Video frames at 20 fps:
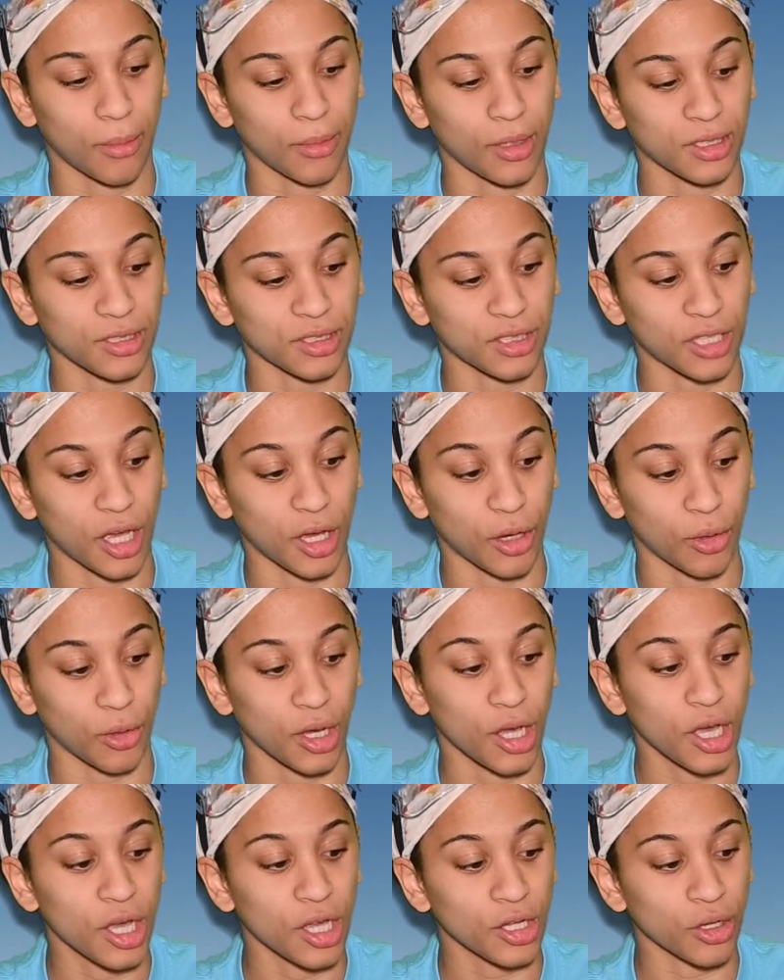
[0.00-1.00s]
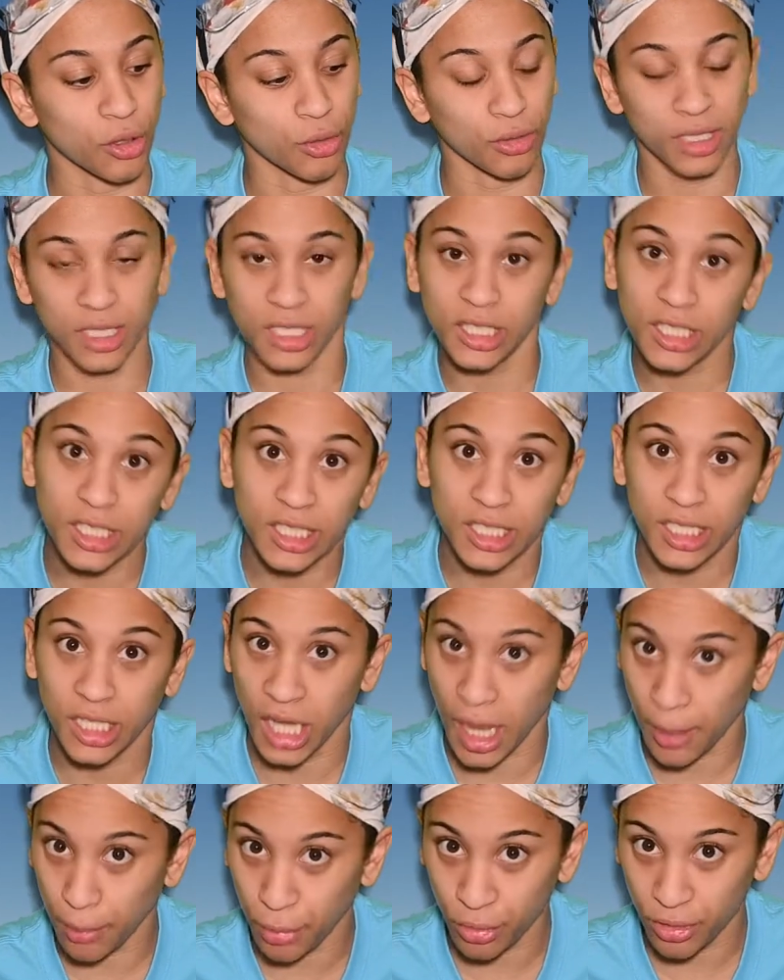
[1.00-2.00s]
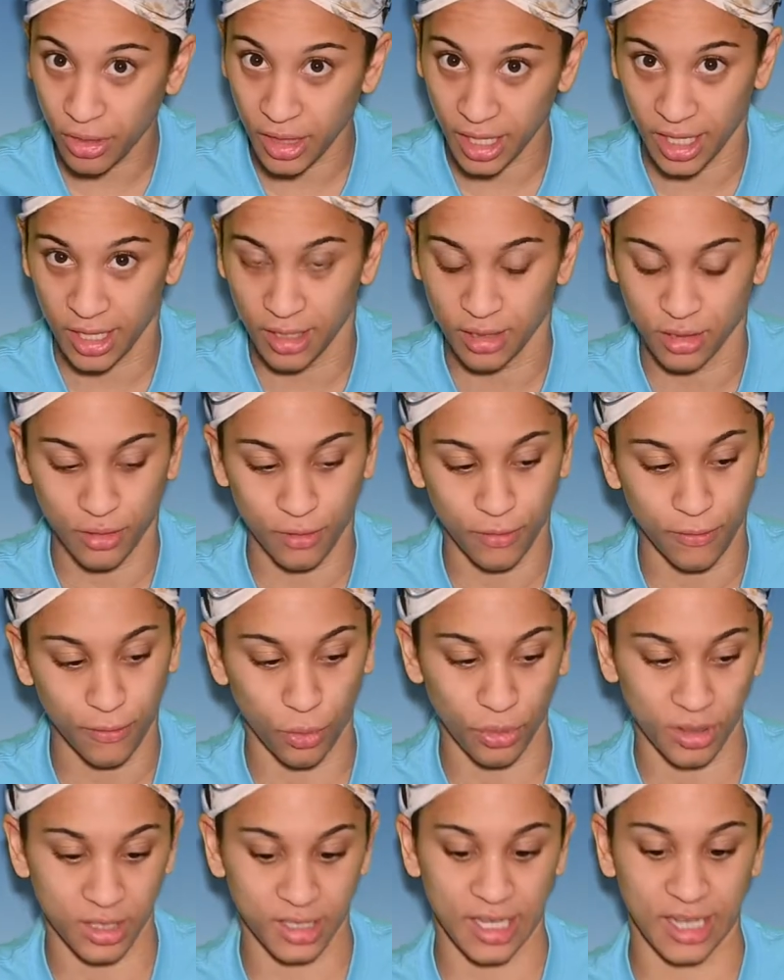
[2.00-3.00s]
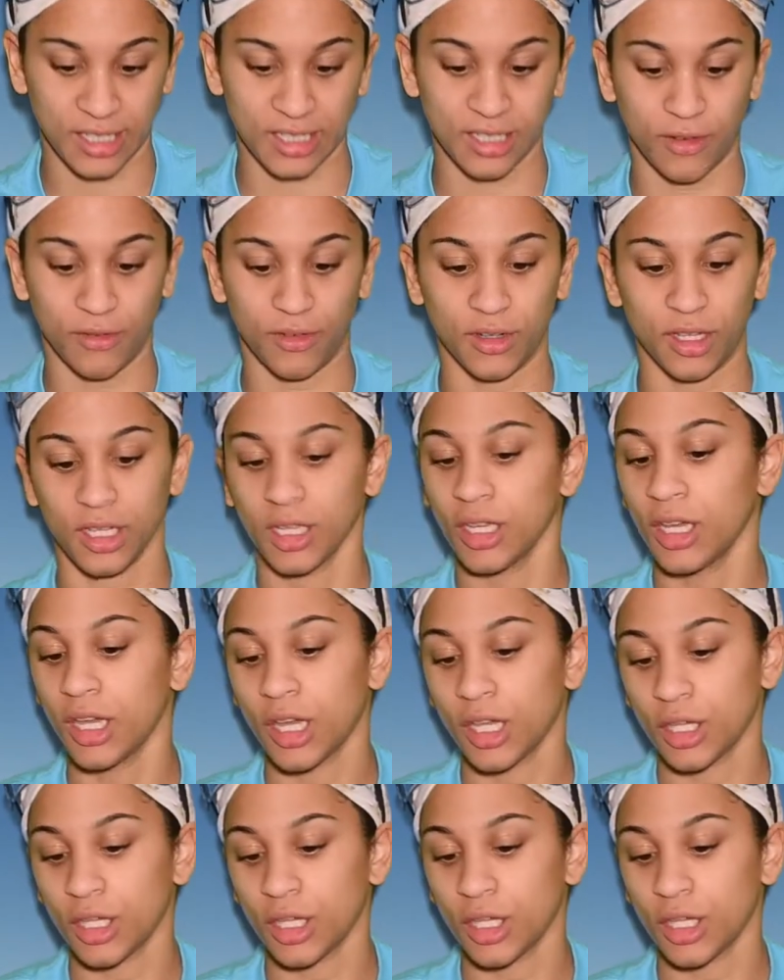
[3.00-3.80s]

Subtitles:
So you're only going to need a couple things for this activity.